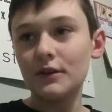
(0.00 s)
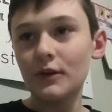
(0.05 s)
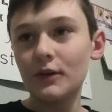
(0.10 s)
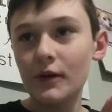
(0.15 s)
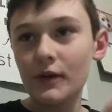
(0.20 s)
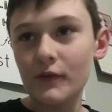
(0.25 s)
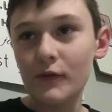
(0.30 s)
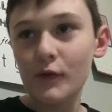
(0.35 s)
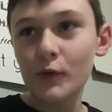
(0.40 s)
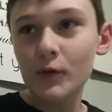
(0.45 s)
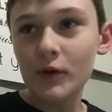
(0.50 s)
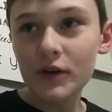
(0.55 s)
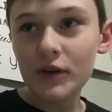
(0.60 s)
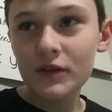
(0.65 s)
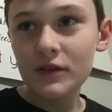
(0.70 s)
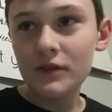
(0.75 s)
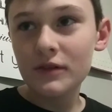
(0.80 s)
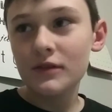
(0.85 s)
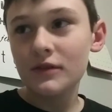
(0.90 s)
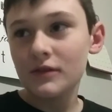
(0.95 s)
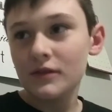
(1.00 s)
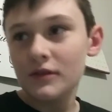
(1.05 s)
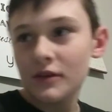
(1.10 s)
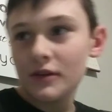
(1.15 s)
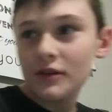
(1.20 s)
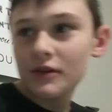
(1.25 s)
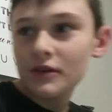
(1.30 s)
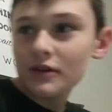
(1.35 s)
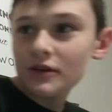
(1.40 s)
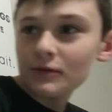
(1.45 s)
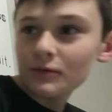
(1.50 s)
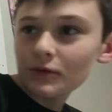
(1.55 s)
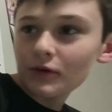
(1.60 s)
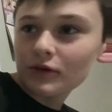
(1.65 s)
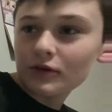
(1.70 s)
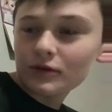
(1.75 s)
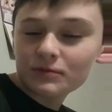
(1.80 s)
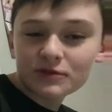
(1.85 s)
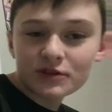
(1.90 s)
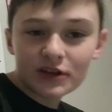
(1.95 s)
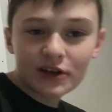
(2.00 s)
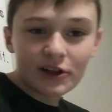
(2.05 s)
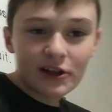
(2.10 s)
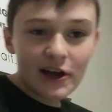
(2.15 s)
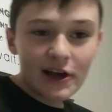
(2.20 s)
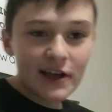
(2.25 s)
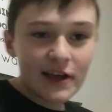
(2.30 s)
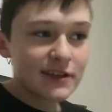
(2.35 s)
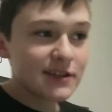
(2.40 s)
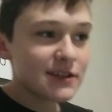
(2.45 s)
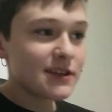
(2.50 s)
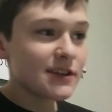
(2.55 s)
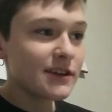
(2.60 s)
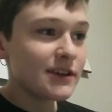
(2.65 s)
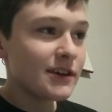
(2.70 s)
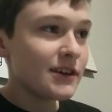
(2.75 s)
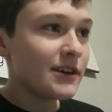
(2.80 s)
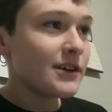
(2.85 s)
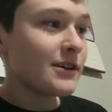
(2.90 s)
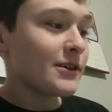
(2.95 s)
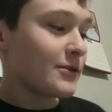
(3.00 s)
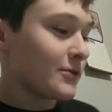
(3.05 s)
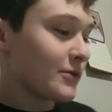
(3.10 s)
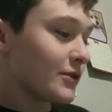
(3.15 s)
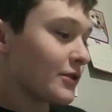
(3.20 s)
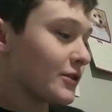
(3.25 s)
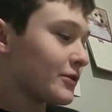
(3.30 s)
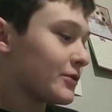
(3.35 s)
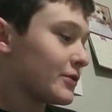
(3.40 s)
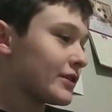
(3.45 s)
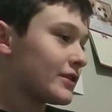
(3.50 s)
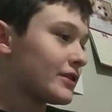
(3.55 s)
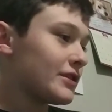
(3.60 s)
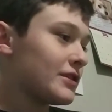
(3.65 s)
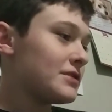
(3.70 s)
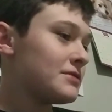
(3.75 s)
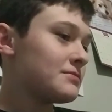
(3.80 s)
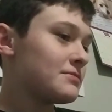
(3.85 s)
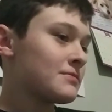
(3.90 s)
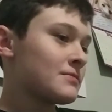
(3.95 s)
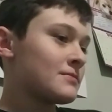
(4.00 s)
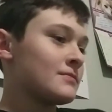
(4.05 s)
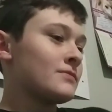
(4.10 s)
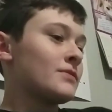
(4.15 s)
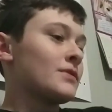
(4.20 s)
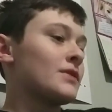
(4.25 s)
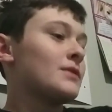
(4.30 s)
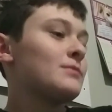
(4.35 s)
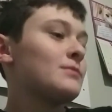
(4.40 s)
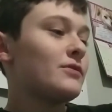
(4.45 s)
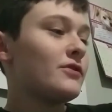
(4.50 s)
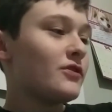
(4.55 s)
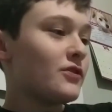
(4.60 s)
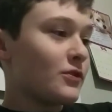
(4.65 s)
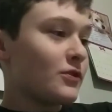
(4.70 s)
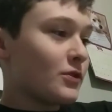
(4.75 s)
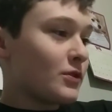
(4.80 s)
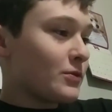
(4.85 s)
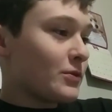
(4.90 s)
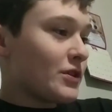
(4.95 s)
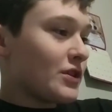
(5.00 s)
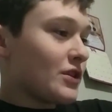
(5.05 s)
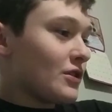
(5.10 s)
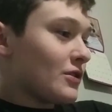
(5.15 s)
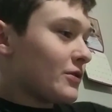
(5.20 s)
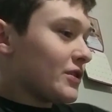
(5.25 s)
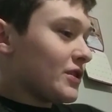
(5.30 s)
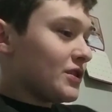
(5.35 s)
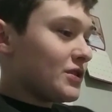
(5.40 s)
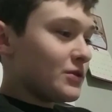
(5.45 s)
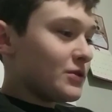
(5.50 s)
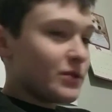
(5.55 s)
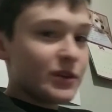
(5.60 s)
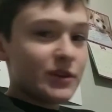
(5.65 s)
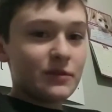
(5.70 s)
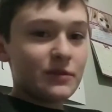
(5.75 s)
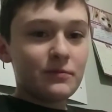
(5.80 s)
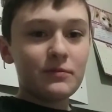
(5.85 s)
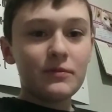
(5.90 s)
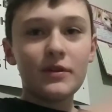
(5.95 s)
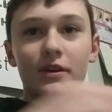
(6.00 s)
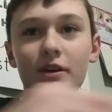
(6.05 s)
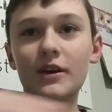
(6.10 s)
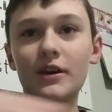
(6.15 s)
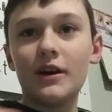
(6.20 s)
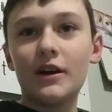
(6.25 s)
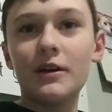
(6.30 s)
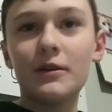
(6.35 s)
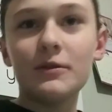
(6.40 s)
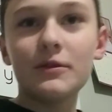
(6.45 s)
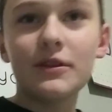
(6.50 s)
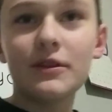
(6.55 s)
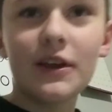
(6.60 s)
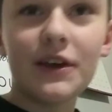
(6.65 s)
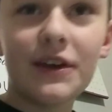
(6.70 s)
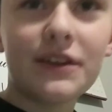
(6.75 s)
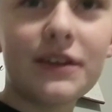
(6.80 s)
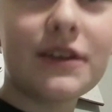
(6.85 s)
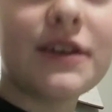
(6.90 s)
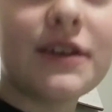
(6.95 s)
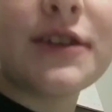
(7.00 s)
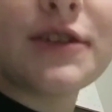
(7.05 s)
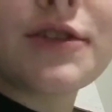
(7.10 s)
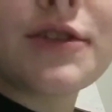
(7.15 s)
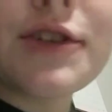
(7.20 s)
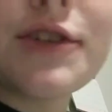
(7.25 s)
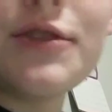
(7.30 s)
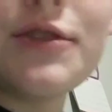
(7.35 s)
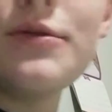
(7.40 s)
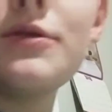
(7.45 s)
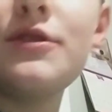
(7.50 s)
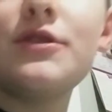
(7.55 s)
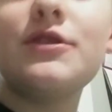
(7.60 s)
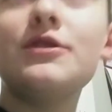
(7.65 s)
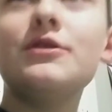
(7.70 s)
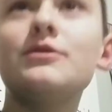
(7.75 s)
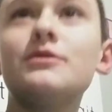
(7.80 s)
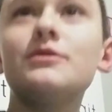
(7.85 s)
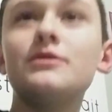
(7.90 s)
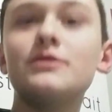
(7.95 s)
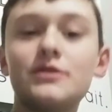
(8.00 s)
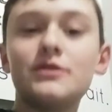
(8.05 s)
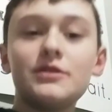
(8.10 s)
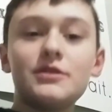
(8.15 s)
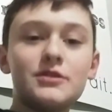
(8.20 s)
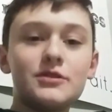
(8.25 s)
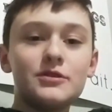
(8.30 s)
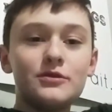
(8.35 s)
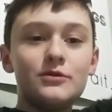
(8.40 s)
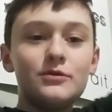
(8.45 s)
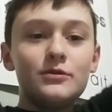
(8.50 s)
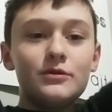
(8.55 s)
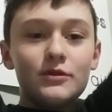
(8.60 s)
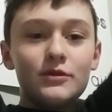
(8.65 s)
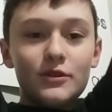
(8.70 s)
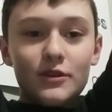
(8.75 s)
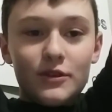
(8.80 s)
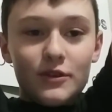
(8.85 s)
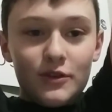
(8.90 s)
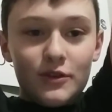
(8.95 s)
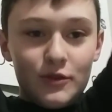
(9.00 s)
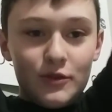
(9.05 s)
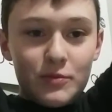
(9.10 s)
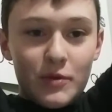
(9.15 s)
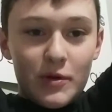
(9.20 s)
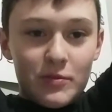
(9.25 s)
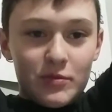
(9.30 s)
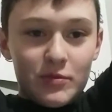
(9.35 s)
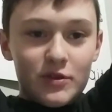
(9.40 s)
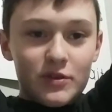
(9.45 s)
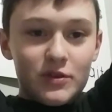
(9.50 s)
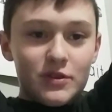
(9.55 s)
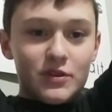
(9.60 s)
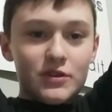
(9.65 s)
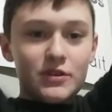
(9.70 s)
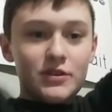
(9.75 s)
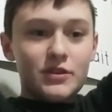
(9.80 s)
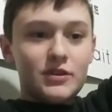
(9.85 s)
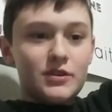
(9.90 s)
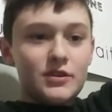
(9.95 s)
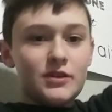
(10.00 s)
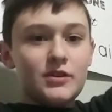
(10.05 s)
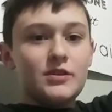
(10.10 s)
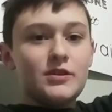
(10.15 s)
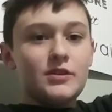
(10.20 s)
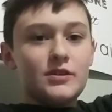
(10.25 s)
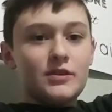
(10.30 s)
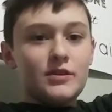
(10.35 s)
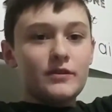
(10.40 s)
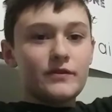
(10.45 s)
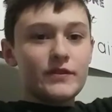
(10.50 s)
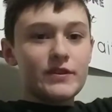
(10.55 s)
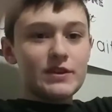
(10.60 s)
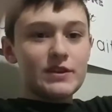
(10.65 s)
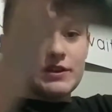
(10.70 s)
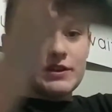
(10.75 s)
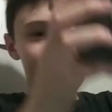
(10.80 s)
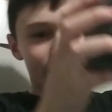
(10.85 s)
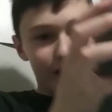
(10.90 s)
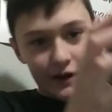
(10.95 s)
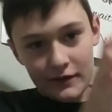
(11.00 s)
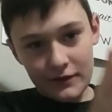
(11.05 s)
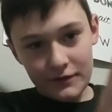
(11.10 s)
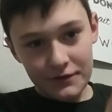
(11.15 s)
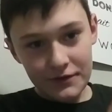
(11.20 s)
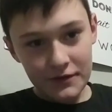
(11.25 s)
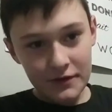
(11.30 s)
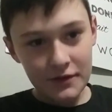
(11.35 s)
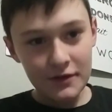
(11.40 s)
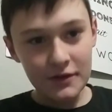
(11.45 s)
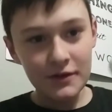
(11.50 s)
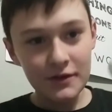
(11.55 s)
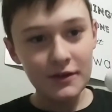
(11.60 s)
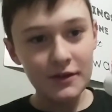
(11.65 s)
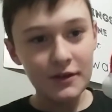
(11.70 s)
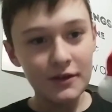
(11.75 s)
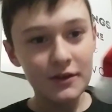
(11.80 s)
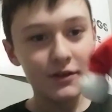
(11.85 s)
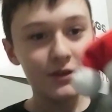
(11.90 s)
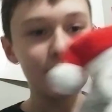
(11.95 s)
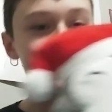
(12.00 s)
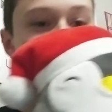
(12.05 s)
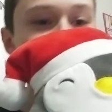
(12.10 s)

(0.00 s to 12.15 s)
everyone. Welcome to class. Really quickly, before we go into it, I would like to introduce you to two new members of the staff. This